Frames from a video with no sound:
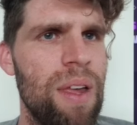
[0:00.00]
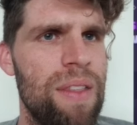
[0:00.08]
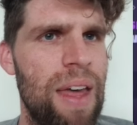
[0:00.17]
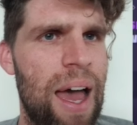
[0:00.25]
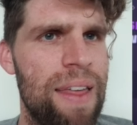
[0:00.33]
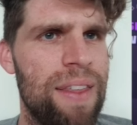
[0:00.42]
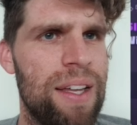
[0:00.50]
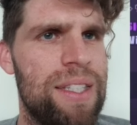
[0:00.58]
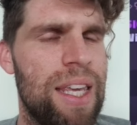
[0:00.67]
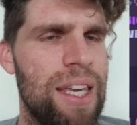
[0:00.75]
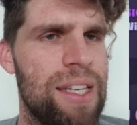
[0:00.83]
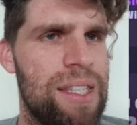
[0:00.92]
the other
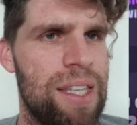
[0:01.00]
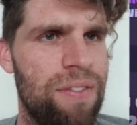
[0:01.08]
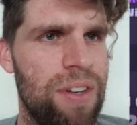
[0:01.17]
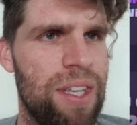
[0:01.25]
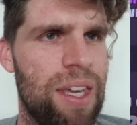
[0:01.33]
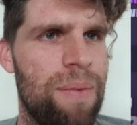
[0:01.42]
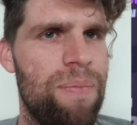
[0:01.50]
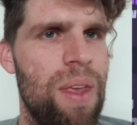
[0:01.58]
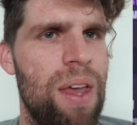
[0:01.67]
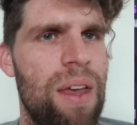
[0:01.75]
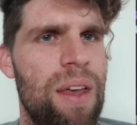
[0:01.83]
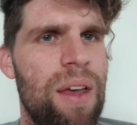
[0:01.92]
tier 7 gear,
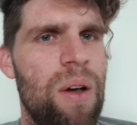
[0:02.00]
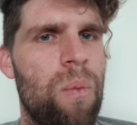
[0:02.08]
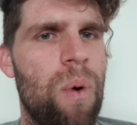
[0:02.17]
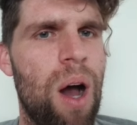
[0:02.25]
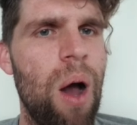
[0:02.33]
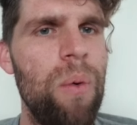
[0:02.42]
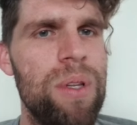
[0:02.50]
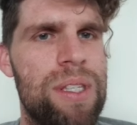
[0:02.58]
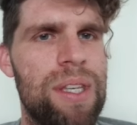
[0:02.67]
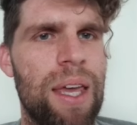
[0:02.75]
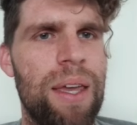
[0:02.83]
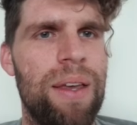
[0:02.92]
what I would
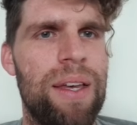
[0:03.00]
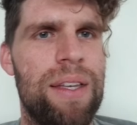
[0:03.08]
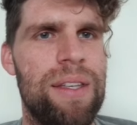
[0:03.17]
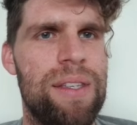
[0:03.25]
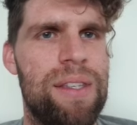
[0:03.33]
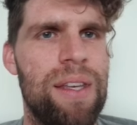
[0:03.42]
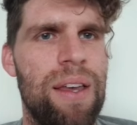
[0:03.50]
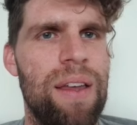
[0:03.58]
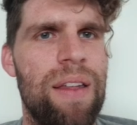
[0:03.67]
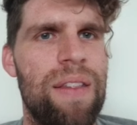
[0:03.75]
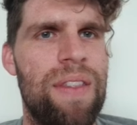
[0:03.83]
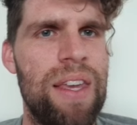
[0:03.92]
say is
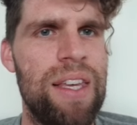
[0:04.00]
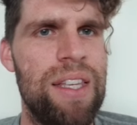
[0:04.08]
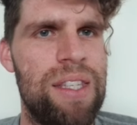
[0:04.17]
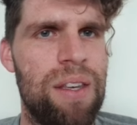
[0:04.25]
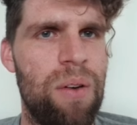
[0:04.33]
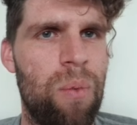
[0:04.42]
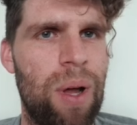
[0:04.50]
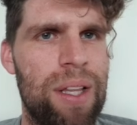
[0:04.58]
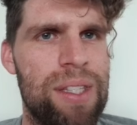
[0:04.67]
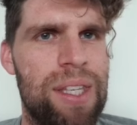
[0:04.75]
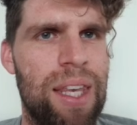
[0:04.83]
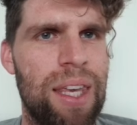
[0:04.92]
these
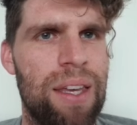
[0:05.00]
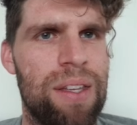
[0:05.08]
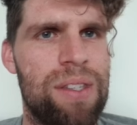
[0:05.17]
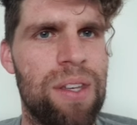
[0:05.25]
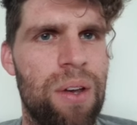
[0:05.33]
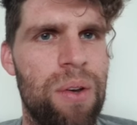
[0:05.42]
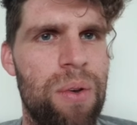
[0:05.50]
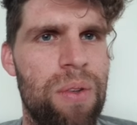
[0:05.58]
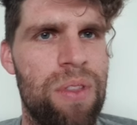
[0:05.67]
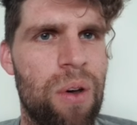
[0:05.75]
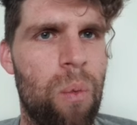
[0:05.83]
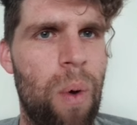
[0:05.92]
ones here. So
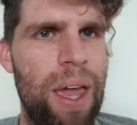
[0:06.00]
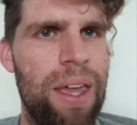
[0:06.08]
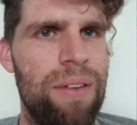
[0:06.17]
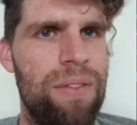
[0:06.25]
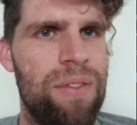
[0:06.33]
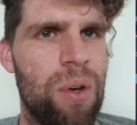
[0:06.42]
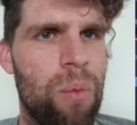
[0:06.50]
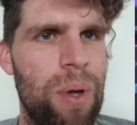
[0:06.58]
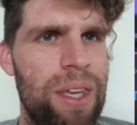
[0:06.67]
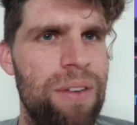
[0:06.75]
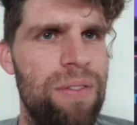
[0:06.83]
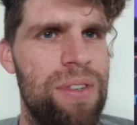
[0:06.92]
the
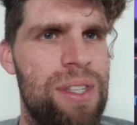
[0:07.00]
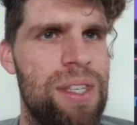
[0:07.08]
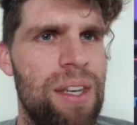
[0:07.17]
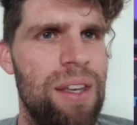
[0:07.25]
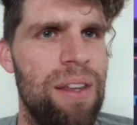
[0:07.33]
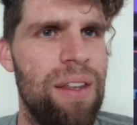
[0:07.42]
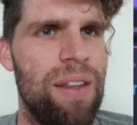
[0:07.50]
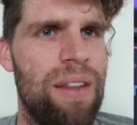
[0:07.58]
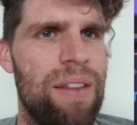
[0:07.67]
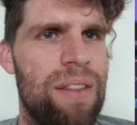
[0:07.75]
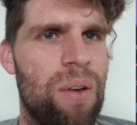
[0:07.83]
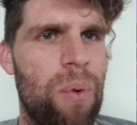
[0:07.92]
weaves
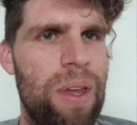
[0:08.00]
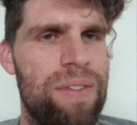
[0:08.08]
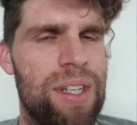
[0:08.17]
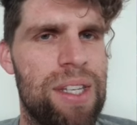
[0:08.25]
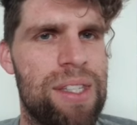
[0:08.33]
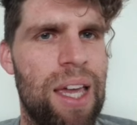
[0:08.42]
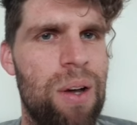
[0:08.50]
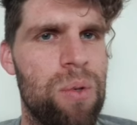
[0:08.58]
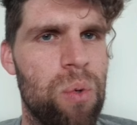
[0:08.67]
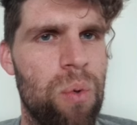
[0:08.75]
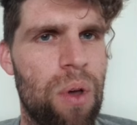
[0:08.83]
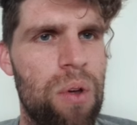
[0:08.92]
and the scales,
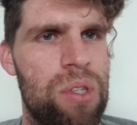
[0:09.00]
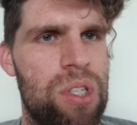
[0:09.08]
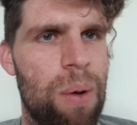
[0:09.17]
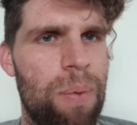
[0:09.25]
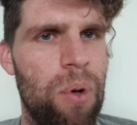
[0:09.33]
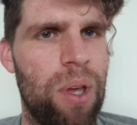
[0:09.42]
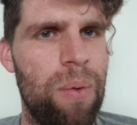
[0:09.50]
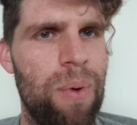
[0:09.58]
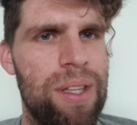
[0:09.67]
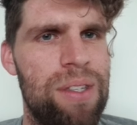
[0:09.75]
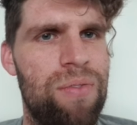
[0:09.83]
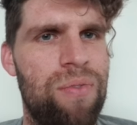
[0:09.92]
all those type of looking
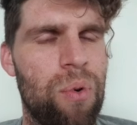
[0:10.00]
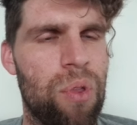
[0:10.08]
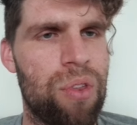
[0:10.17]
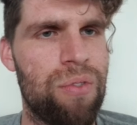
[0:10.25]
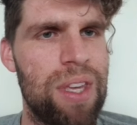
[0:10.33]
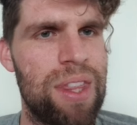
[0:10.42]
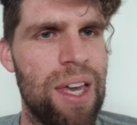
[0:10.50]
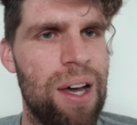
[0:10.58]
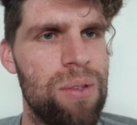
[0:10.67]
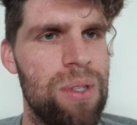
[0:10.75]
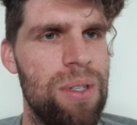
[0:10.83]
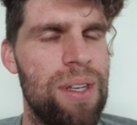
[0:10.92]
ones for
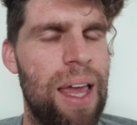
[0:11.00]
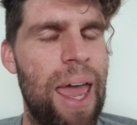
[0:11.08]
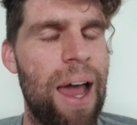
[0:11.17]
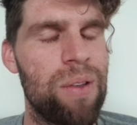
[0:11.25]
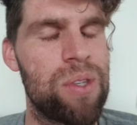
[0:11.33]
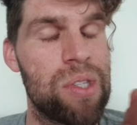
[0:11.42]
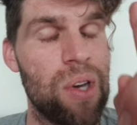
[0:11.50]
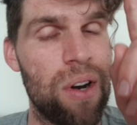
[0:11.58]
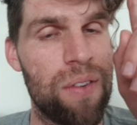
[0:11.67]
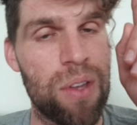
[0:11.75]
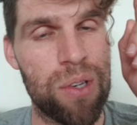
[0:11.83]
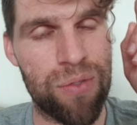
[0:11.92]
3,000. Outside
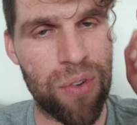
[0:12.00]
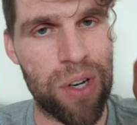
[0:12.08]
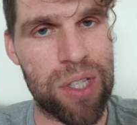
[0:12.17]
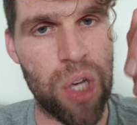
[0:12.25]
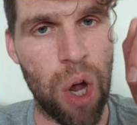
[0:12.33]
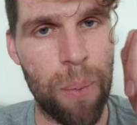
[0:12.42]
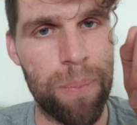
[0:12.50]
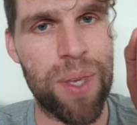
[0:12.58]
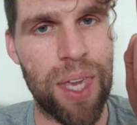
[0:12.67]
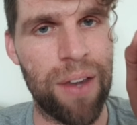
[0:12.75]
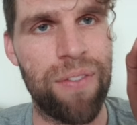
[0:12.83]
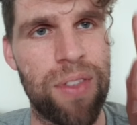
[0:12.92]
of those very top
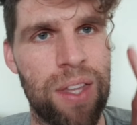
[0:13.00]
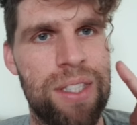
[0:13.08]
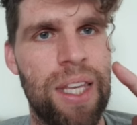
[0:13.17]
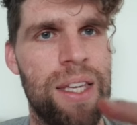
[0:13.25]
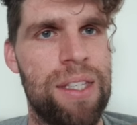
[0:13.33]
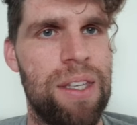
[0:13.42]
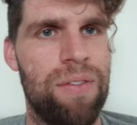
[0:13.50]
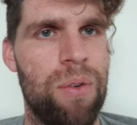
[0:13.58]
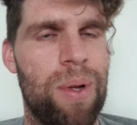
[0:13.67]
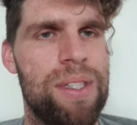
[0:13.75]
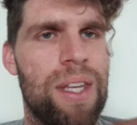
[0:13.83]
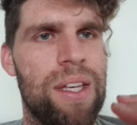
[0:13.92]
gear for the tier 7
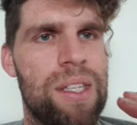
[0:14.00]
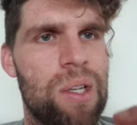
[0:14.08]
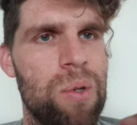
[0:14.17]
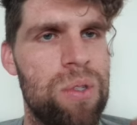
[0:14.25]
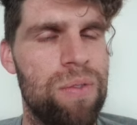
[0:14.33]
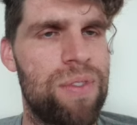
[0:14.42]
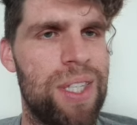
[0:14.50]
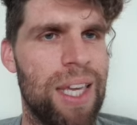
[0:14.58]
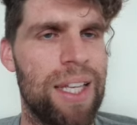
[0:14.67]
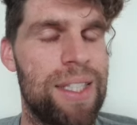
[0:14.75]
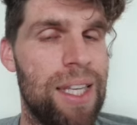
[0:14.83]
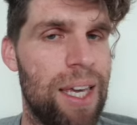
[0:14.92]
ones, they're exclusive to
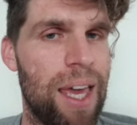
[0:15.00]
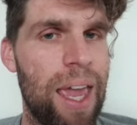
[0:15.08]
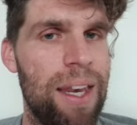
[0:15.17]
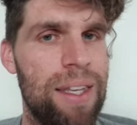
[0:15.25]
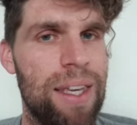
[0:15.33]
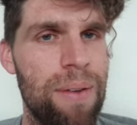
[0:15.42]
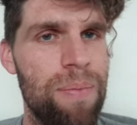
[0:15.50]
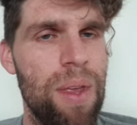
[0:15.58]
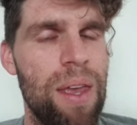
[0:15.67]
get tier 8 gear.